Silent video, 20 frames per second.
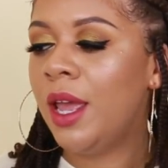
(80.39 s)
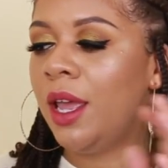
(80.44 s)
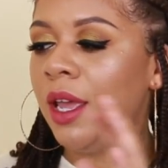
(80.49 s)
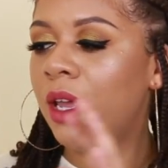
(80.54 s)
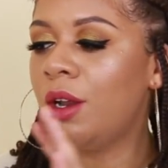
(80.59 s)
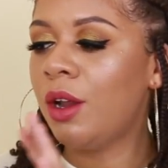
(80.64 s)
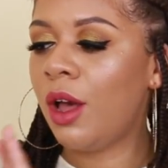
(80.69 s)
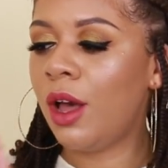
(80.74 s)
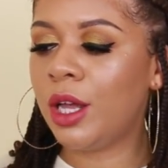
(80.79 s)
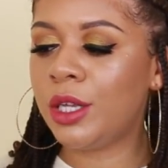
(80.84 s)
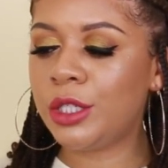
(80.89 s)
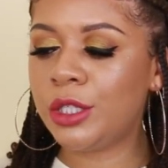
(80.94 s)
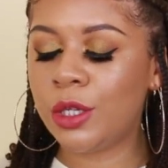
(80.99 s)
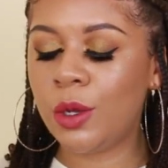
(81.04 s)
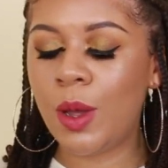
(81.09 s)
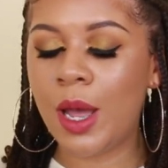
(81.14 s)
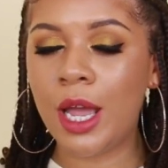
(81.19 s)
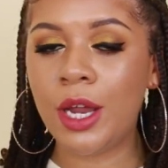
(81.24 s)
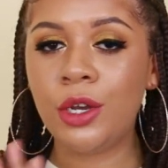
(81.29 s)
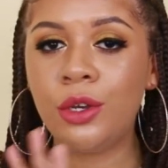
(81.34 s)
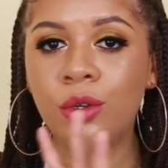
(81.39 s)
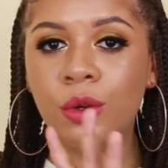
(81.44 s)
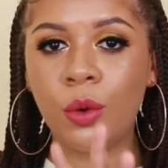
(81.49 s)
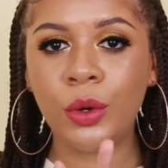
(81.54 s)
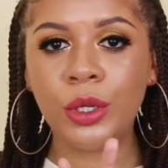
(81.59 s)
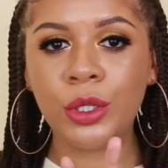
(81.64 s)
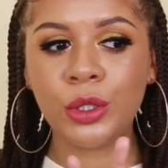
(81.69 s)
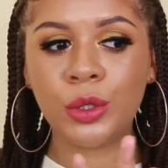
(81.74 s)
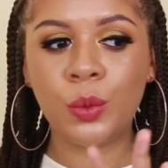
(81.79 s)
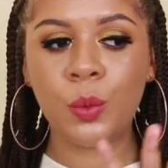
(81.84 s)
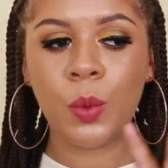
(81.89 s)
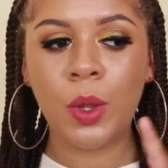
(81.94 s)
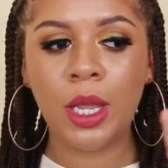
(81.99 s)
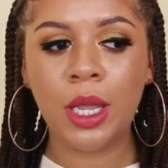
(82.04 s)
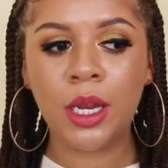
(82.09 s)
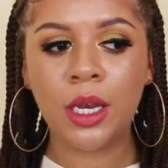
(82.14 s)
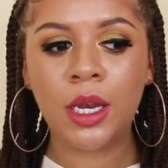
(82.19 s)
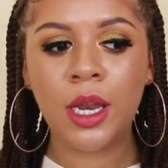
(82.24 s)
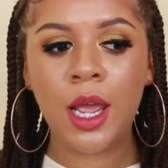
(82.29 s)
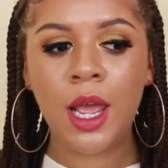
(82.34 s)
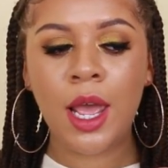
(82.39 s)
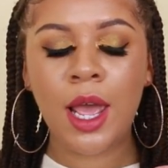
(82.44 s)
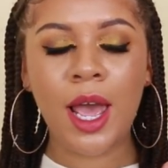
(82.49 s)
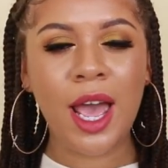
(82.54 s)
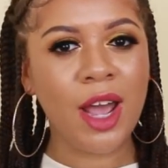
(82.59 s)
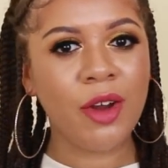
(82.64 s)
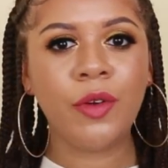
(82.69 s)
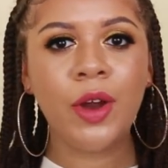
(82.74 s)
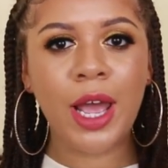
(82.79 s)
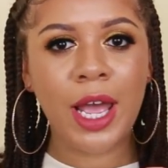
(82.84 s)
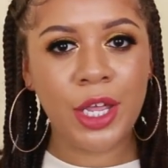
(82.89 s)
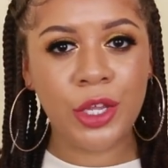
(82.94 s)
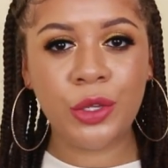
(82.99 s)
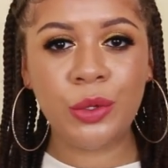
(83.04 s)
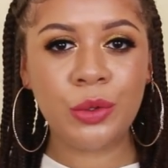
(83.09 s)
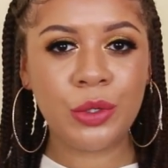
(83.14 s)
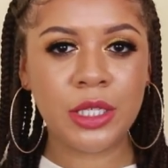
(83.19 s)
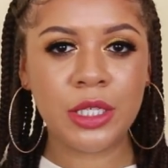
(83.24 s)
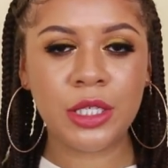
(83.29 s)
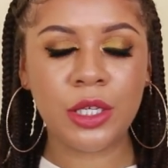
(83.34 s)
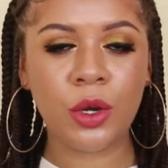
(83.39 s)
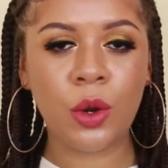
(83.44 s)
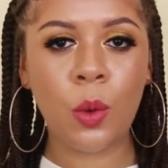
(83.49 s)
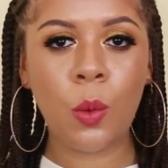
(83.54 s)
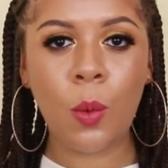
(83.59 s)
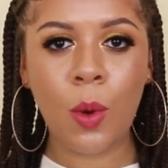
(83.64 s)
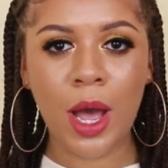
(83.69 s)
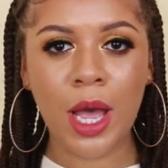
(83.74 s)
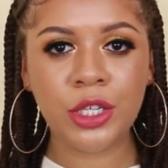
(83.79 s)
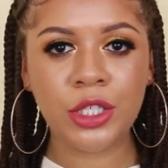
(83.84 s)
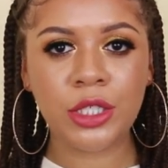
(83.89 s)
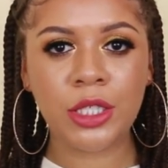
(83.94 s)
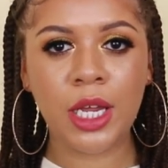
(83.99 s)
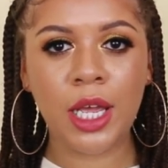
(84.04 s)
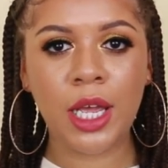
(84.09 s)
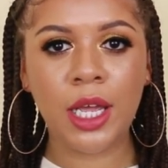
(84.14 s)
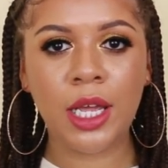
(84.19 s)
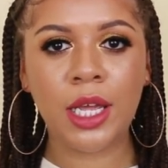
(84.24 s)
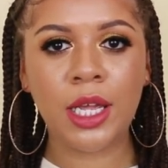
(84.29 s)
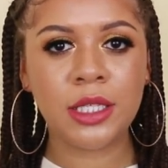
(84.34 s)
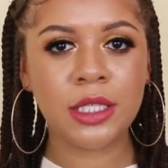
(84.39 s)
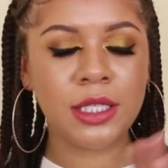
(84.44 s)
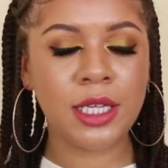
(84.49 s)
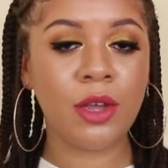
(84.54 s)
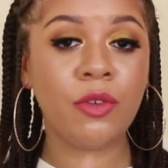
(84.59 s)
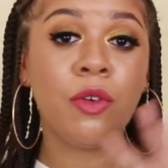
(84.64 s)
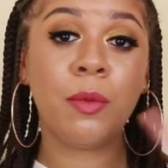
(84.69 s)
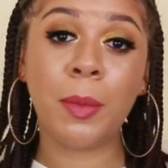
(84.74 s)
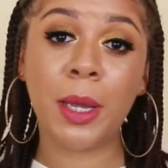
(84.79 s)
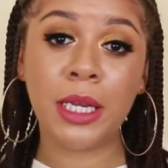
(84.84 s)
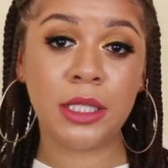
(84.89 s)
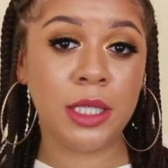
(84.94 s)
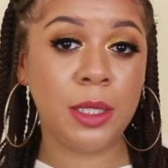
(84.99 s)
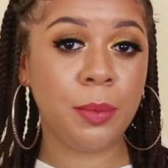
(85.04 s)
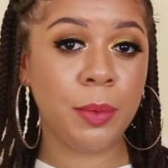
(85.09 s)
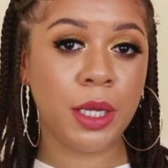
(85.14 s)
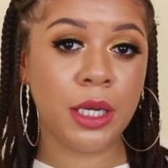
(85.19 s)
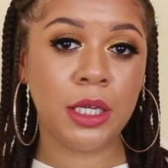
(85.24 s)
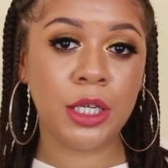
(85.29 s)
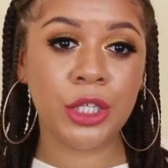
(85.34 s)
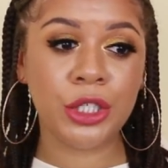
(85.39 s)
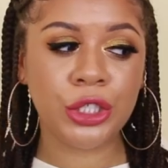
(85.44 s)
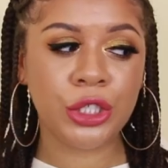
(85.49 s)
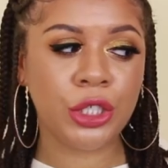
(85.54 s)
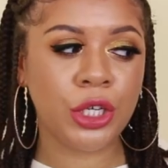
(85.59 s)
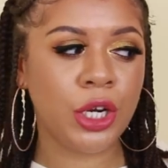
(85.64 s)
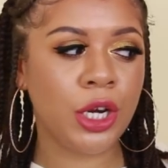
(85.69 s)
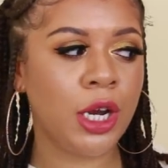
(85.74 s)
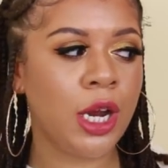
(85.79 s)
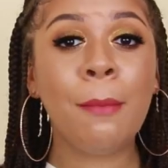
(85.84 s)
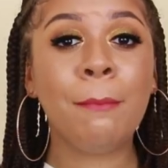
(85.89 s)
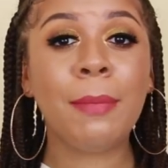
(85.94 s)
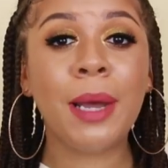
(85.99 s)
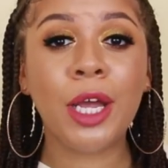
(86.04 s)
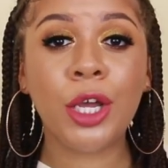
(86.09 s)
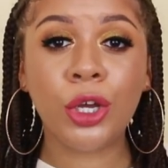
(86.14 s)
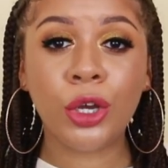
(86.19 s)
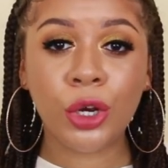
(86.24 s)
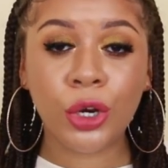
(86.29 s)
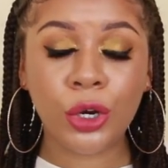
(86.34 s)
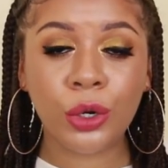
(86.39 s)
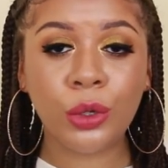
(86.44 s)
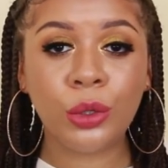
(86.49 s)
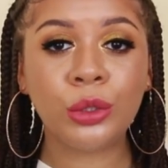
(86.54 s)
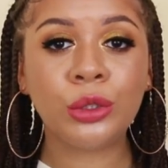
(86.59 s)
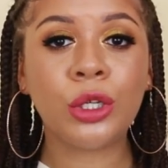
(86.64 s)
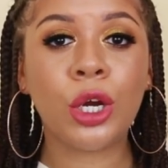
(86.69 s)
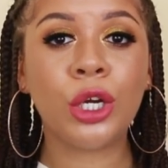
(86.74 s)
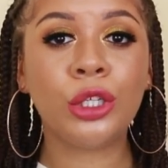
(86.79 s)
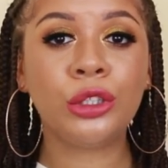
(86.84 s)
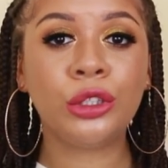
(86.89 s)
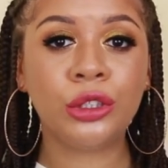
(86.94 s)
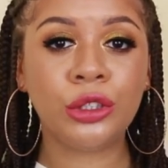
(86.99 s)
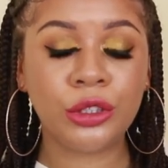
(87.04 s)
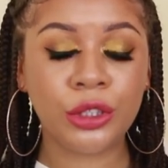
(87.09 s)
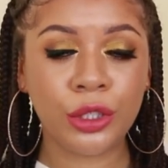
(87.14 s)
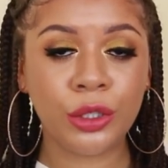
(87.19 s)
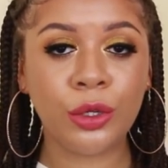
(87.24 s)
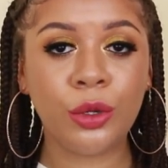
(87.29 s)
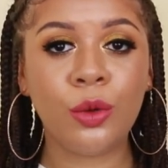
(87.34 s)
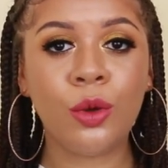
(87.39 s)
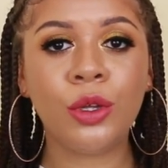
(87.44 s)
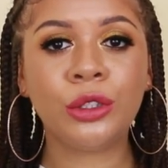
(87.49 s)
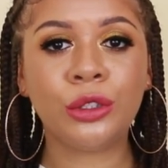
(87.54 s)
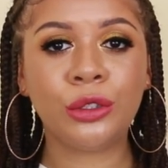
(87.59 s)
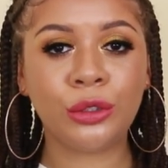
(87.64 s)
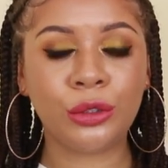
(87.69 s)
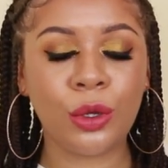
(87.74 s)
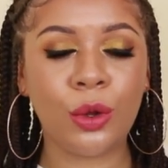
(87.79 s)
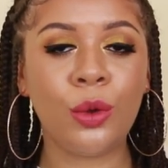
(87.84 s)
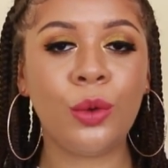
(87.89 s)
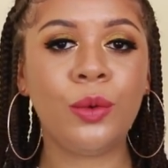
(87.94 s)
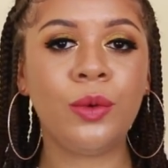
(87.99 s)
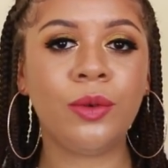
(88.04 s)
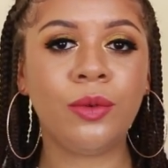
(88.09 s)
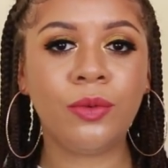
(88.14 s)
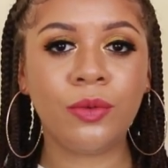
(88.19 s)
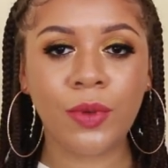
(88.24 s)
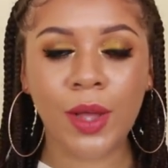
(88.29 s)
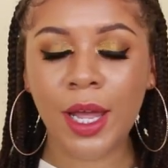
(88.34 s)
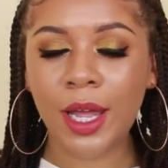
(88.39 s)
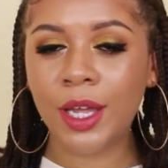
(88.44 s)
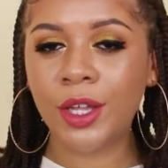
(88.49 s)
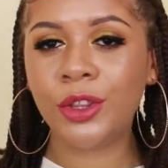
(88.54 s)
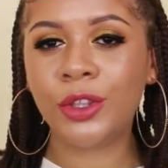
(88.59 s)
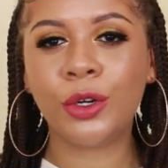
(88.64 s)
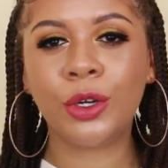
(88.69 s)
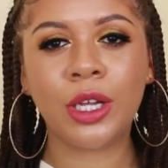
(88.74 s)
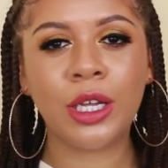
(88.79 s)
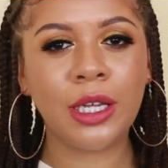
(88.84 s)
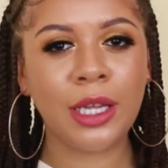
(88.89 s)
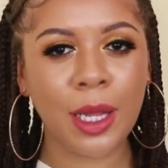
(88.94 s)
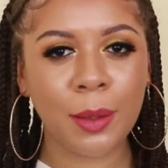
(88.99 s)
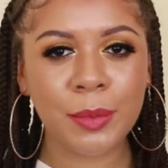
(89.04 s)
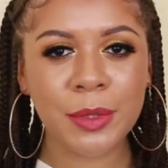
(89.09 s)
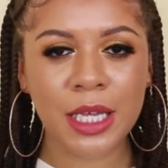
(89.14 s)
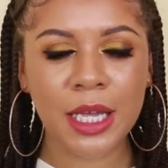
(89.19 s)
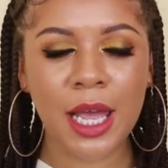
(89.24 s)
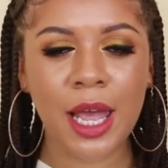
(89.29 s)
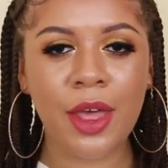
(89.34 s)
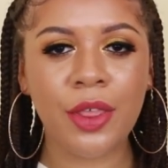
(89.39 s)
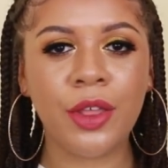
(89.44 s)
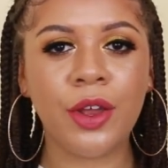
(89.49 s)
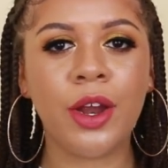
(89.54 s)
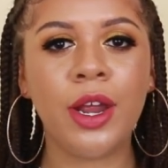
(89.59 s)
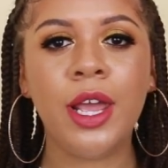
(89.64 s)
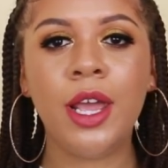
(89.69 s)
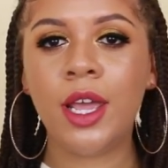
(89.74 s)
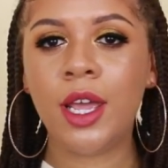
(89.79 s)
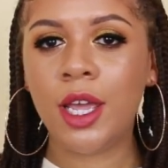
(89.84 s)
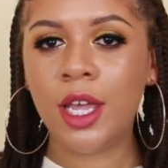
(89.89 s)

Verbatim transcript: And also I notice whenever I use this in a wash day and say for my deep conditioner, my curls are still so defined, they're clumped together.